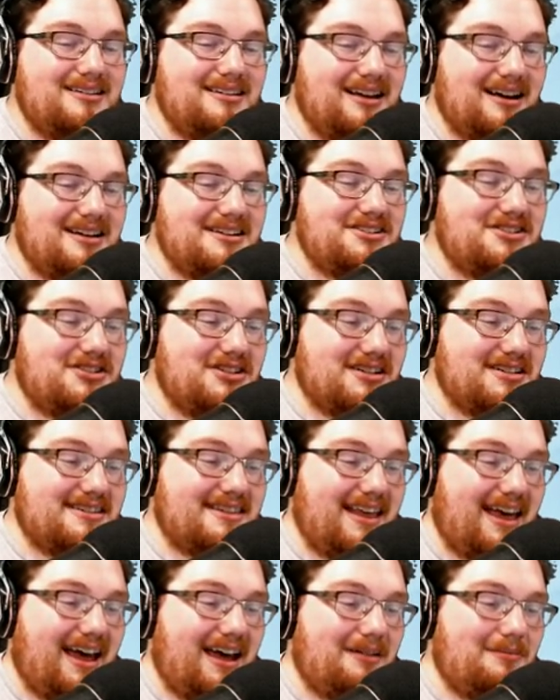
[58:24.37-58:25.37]
does
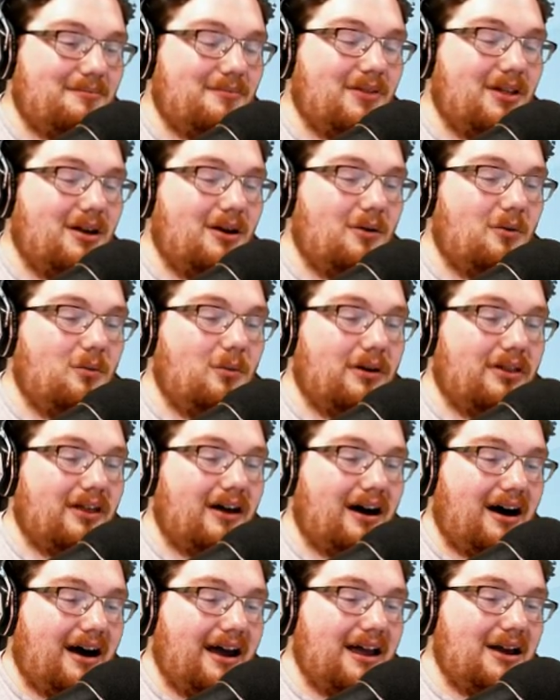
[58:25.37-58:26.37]
just that, with
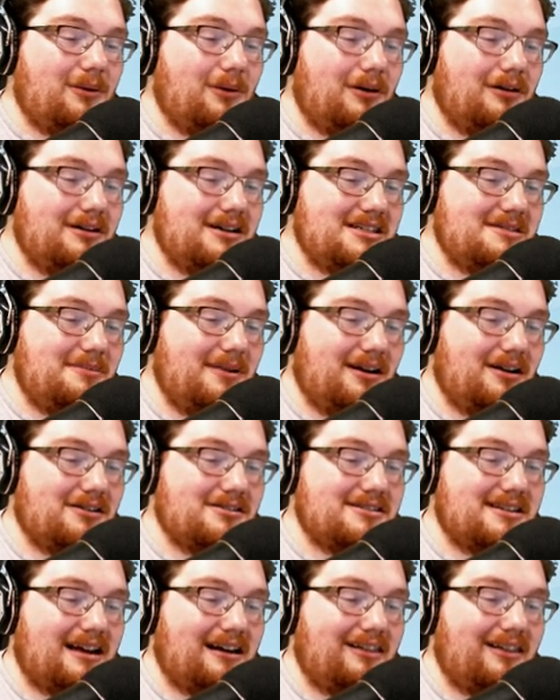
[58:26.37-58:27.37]
high quality
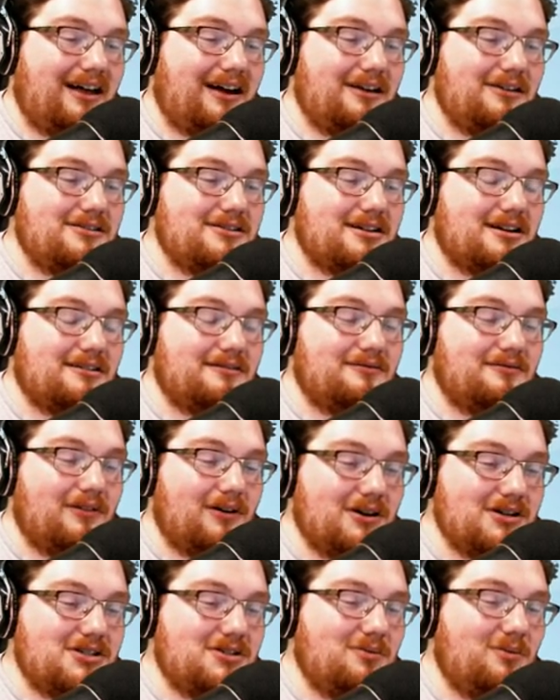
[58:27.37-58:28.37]
speakers that allow you to
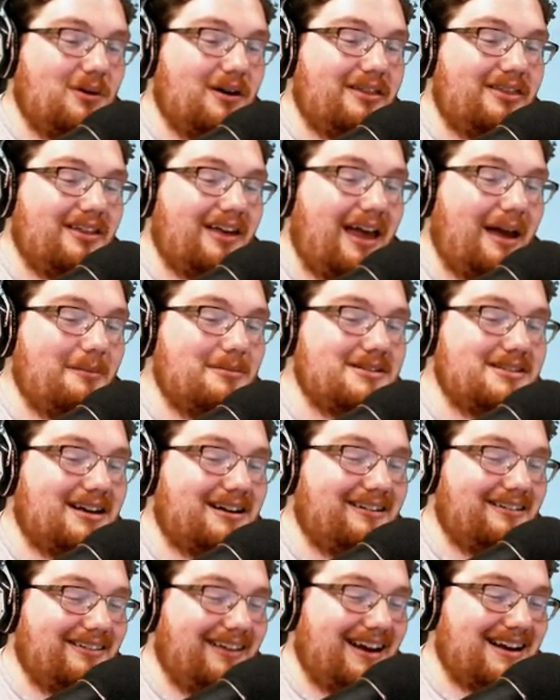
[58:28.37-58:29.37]
converse with
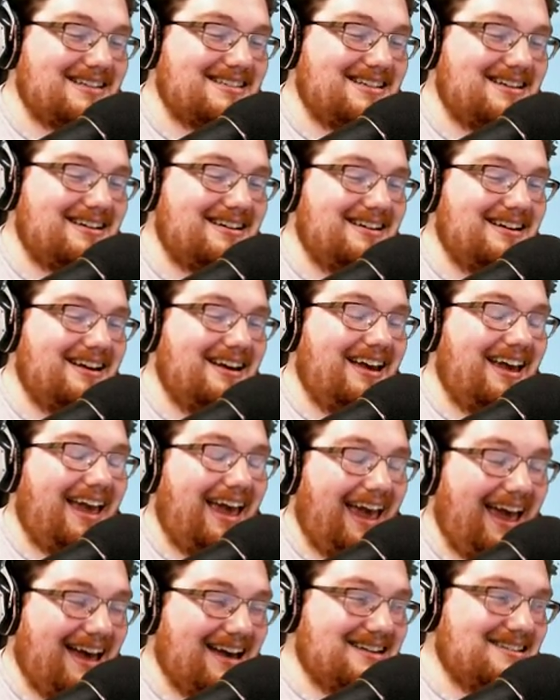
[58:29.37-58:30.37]
Amazon Alexa
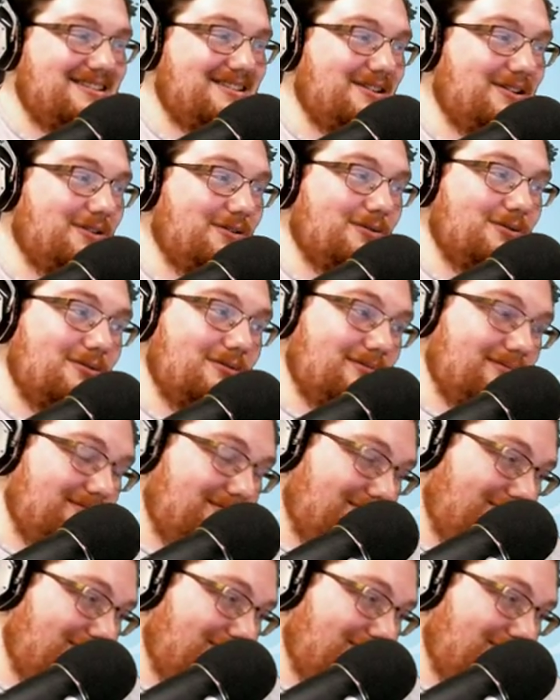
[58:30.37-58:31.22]
as you,